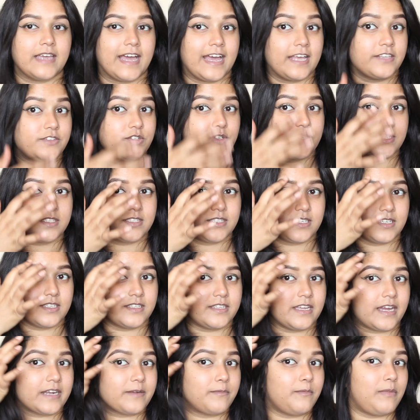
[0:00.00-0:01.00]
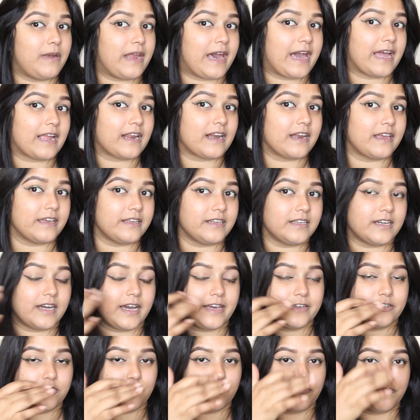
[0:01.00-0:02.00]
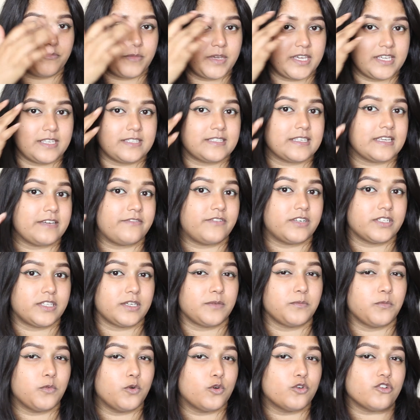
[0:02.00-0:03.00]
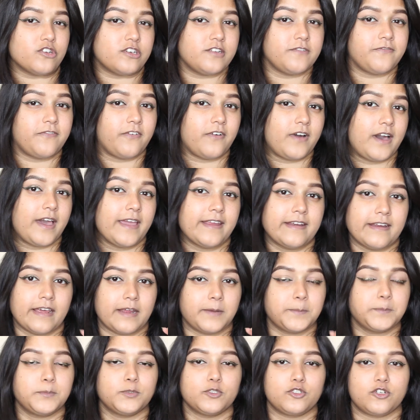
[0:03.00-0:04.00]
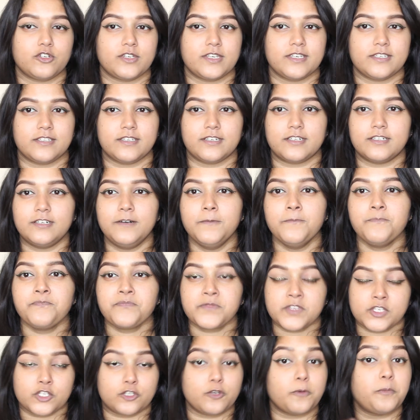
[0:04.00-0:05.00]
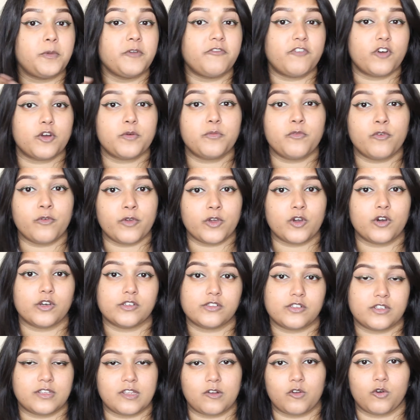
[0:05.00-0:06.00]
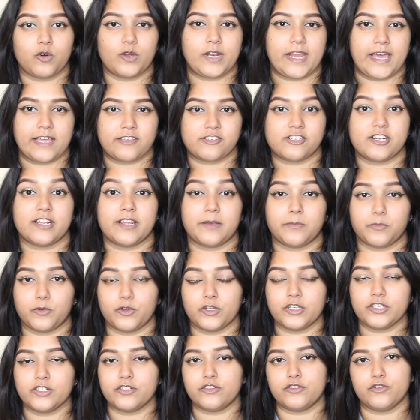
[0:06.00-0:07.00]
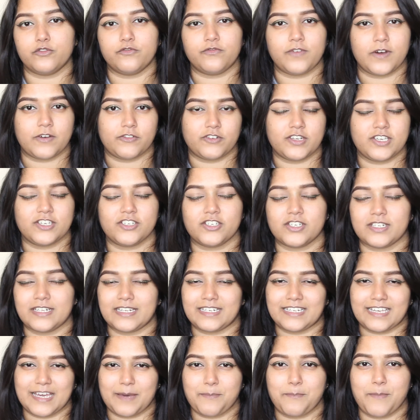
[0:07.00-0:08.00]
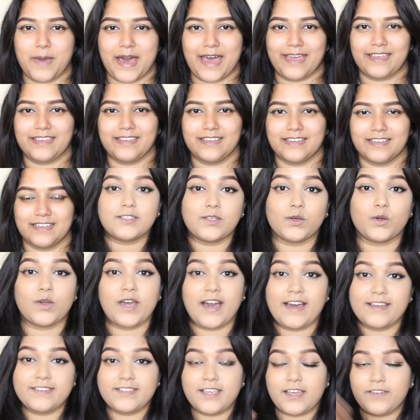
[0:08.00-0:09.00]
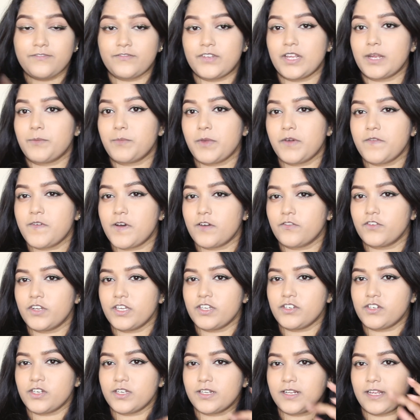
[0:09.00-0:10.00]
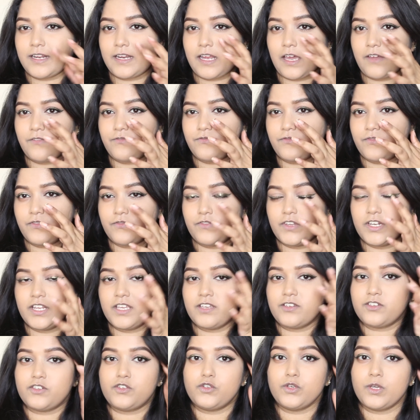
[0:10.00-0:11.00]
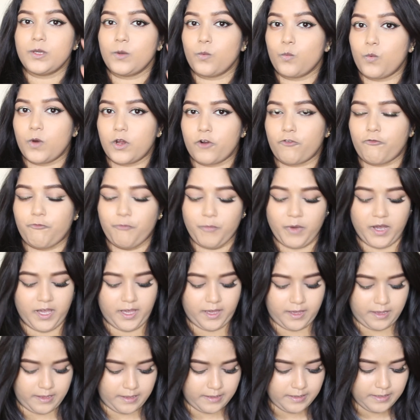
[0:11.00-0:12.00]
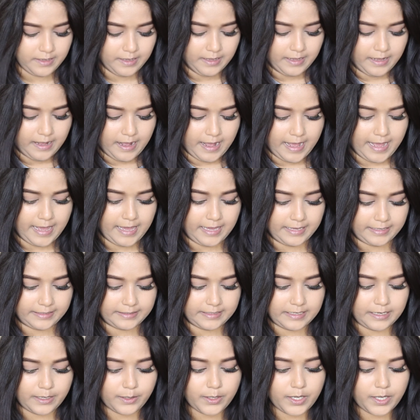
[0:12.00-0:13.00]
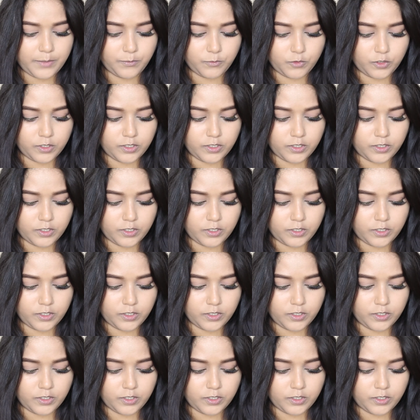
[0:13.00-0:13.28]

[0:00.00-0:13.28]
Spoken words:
As you can see, that black line kind of makes everything more defined and put together. So before moving on to the lower lash layer, I'm going to do foundation and come back. So guys, I've done my foundation and I've finished doing one of my eyes. And now I'm